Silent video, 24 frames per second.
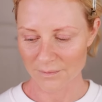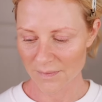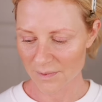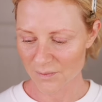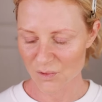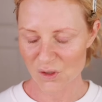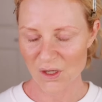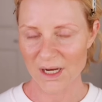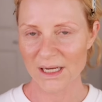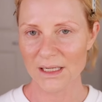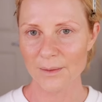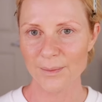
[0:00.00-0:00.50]

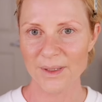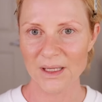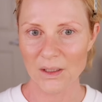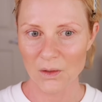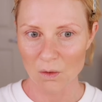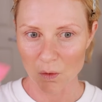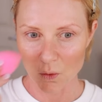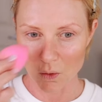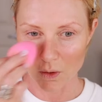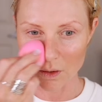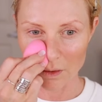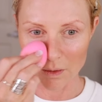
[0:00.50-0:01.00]
I'm trying to be
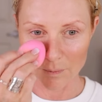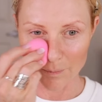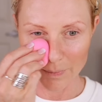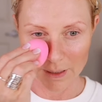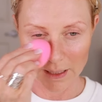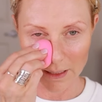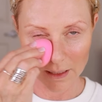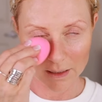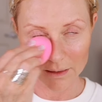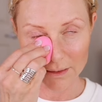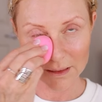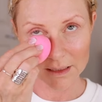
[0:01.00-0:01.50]
cool,
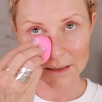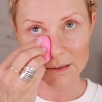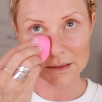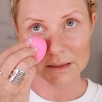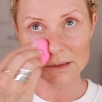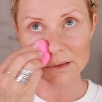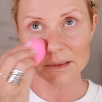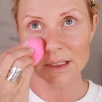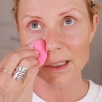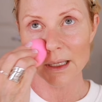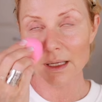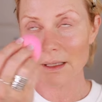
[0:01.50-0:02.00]
but
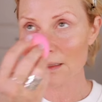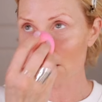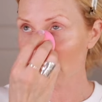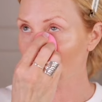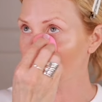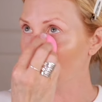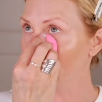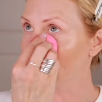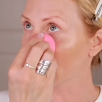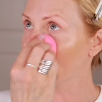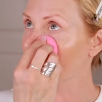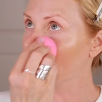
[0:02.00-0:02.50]
let's take a
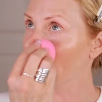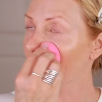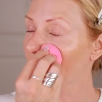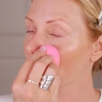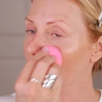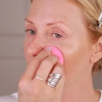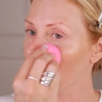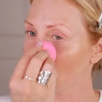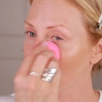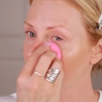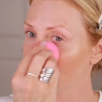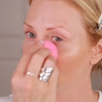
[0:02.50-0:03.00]
little bit of
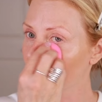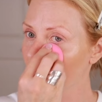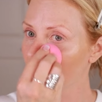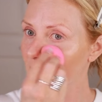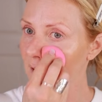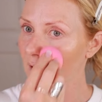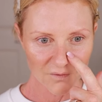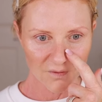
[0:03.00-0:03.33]
that off.